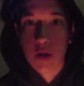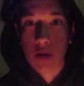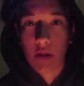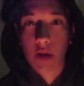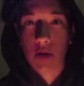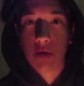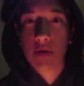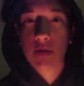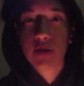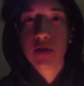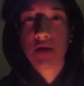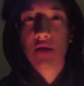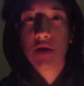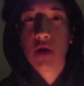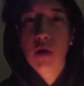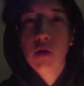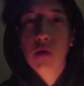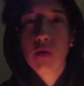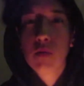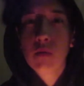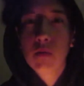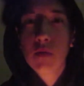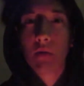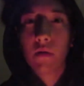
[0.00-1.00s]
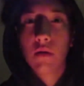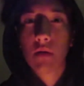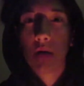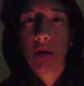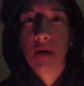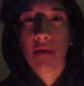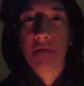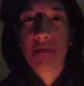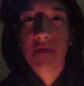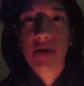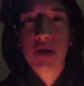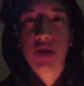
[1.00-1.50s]
There is no
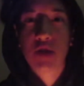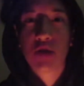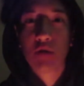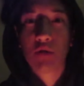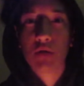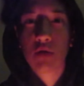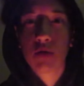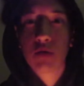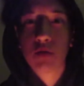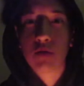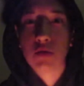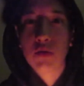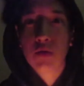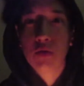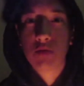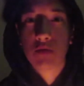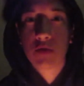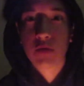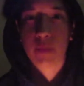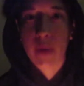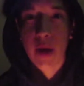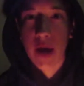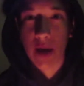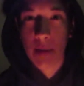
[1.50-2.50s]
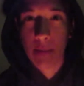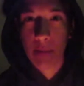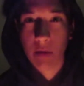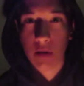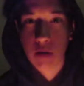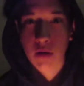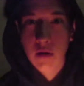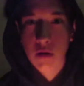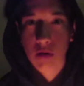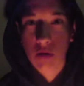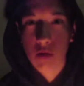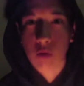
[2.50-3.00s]
official
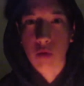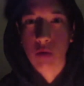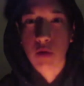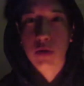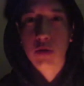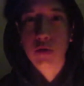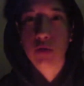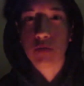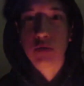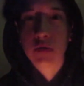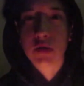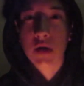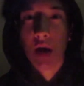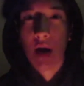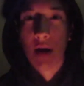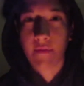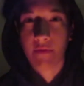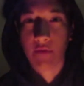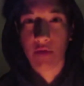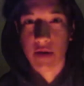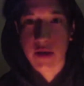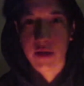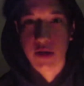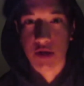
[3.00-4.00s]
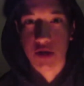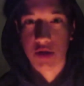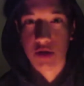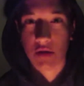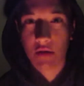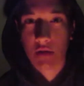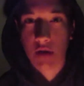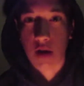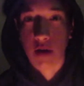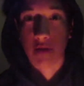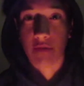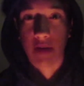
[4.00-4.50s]
newspaper or news coverage
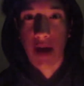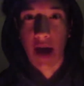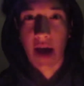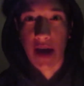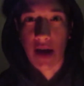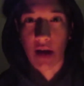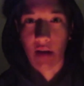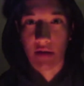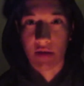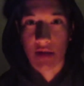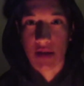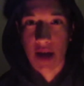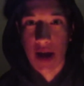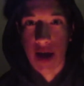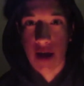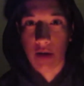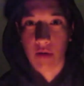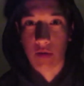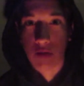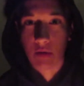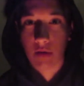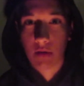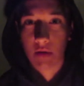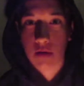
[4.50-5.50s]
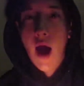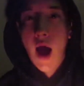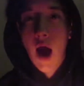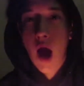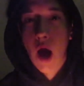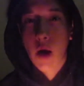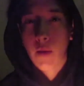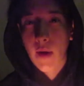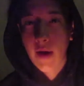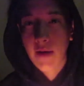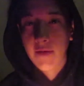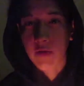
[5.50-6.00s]
of Chaos Town.
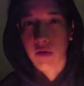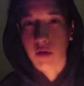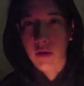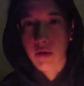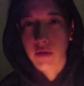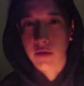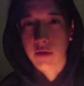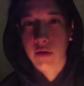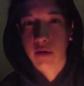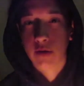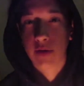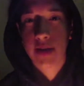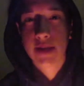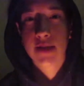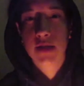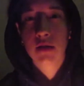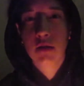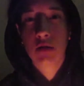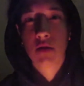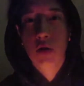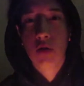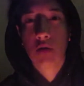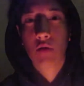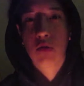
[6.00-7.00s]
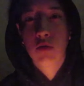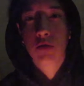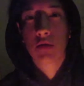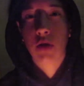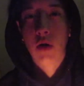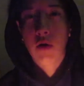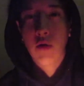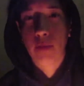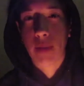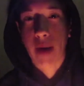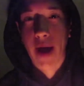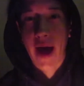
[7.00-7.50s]
However, there is a local
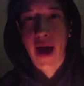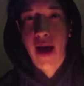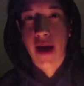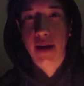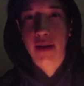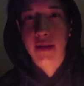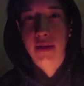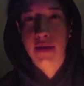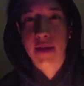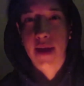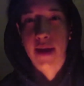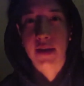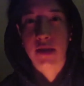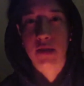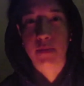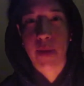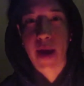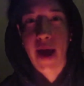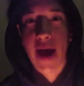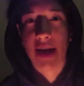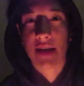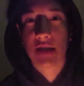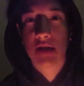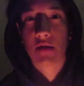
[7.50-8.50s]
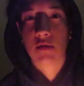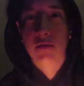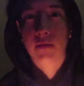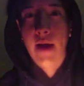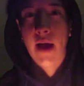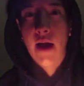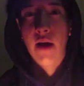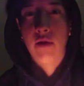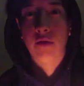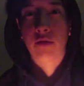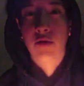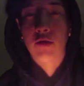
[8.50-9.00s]
notepad that is passed
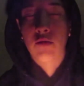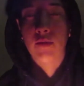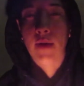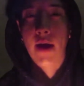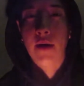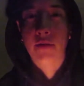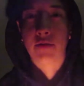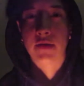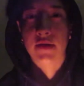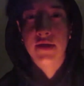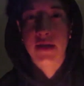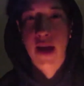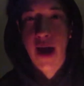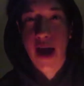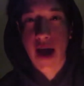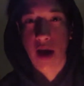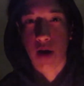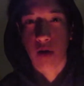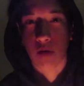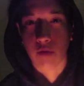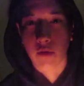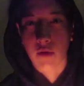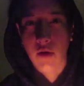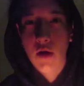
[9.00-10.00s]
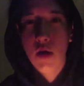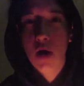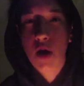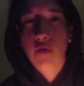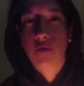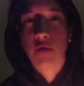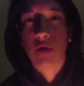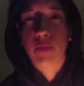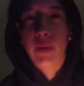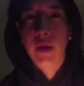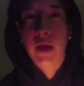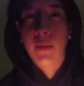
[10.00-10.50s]
around throughout the town
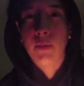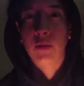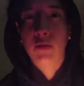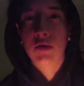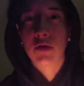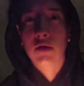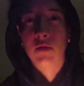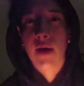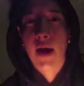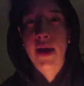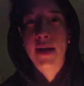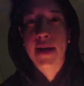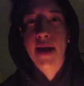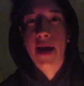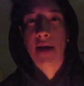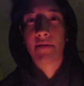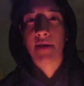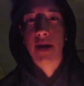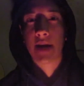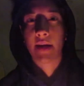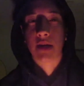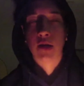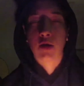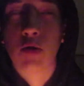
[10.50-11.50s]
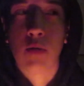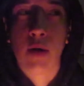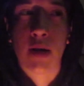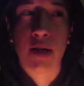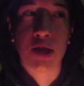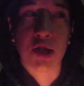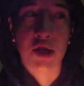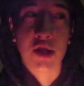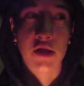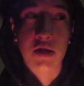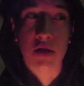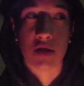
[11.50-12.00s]
for people to write down any
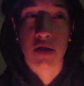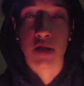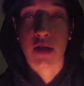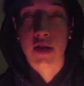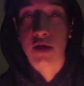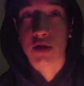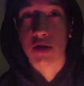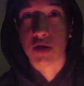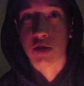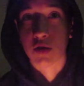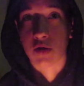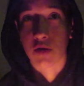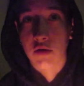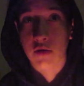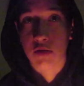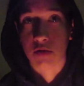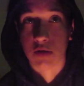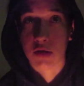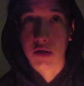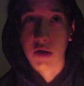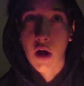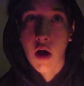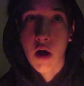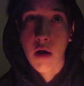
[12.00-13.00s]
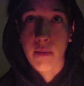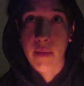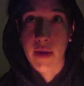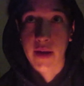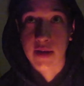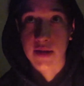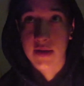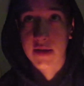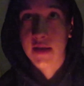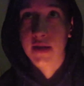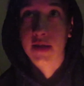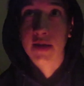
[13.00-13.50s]
questions, concerns,
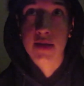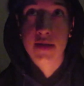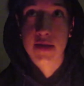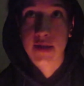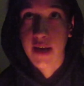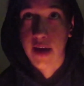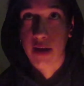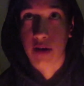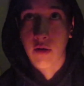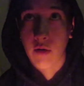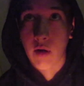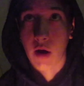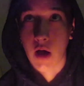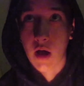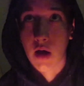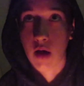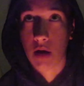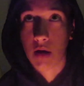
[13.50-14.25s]
comments, etc.